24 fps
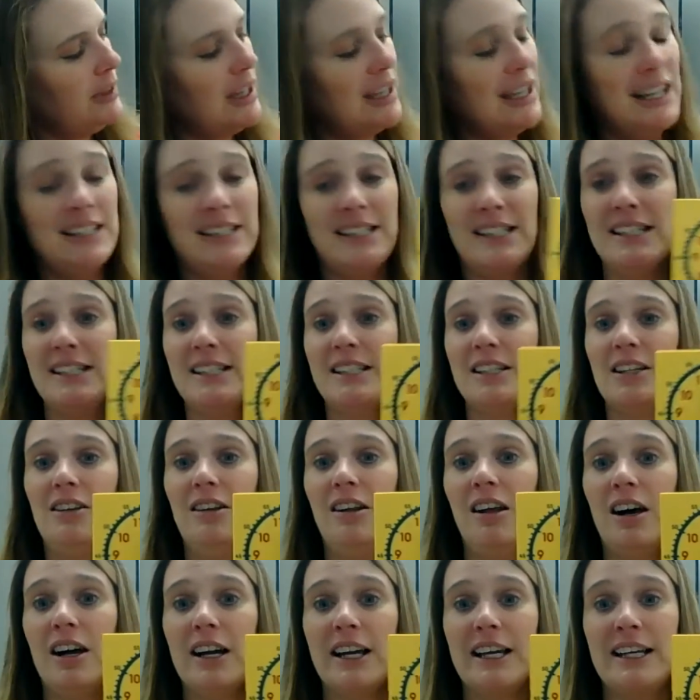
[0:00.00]
At 6
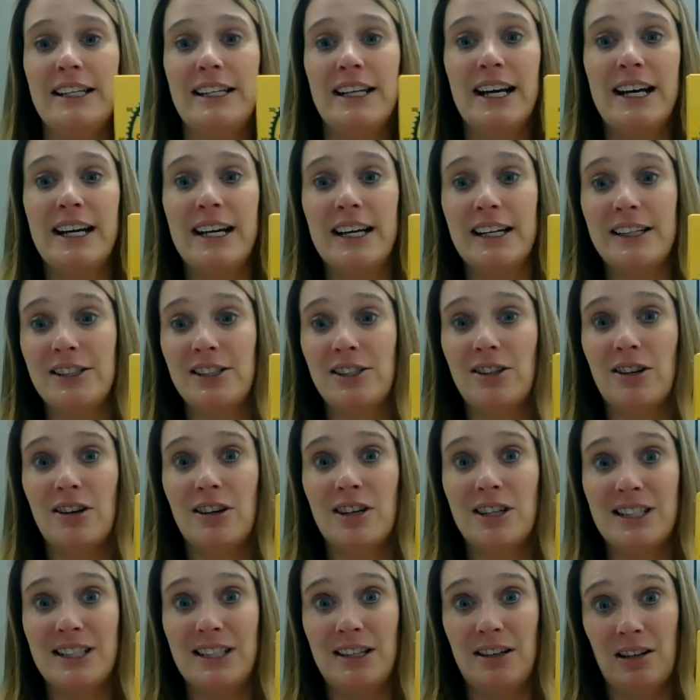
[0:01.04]
o'clock at night, I
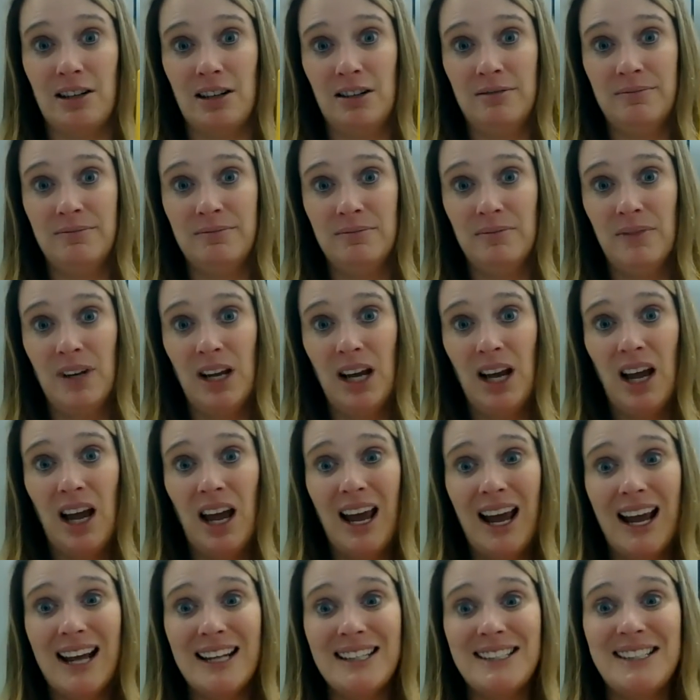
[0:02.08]
start dinner.
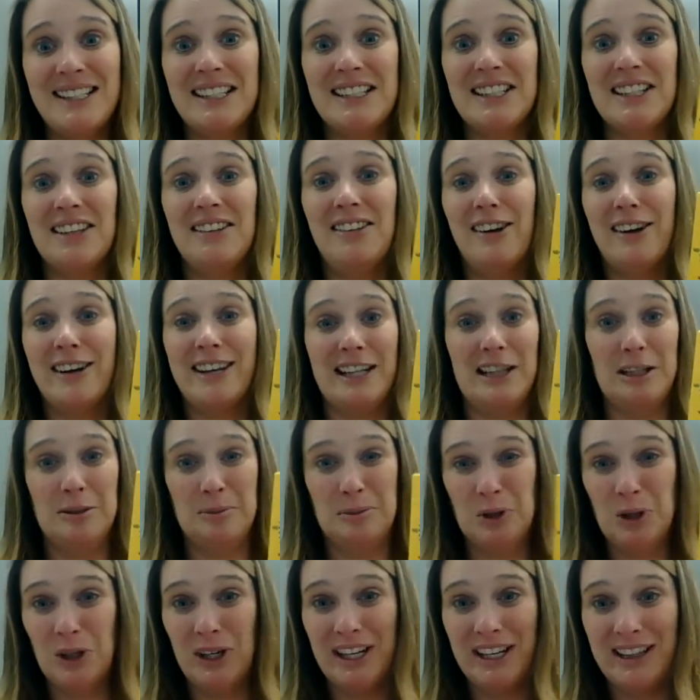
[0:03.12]
At 6 o'clock in the
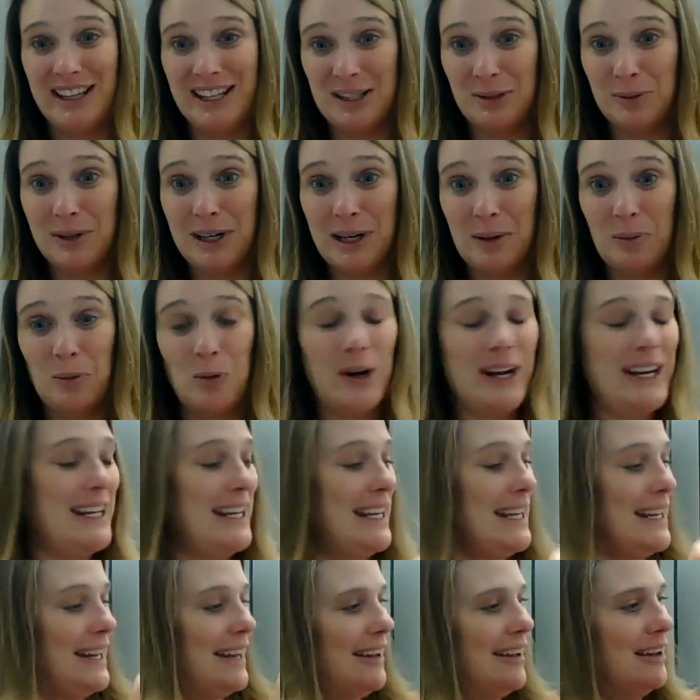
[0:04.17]
morning, that's when I'm
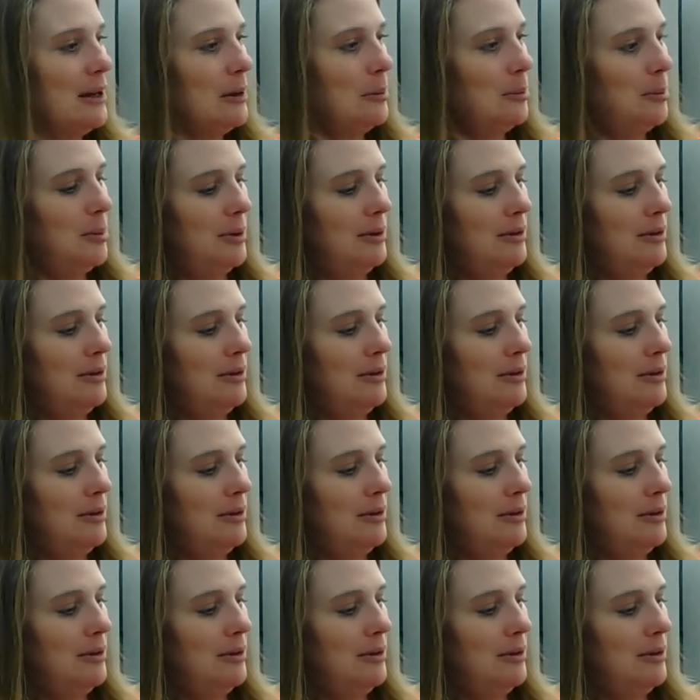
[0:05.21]
waking up.